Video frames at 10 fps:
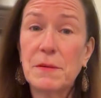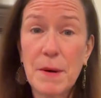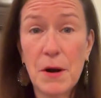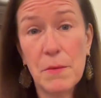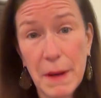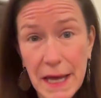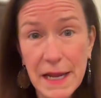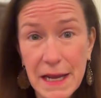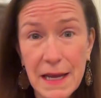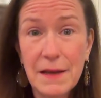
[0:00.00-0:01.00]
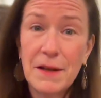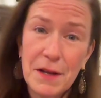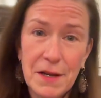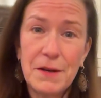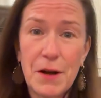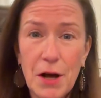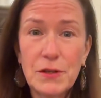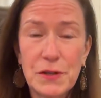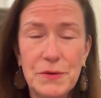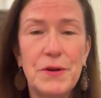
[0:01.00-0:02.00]
to borrow money,
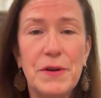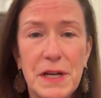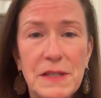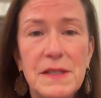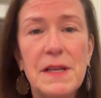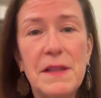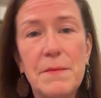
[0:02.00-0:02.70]
also known as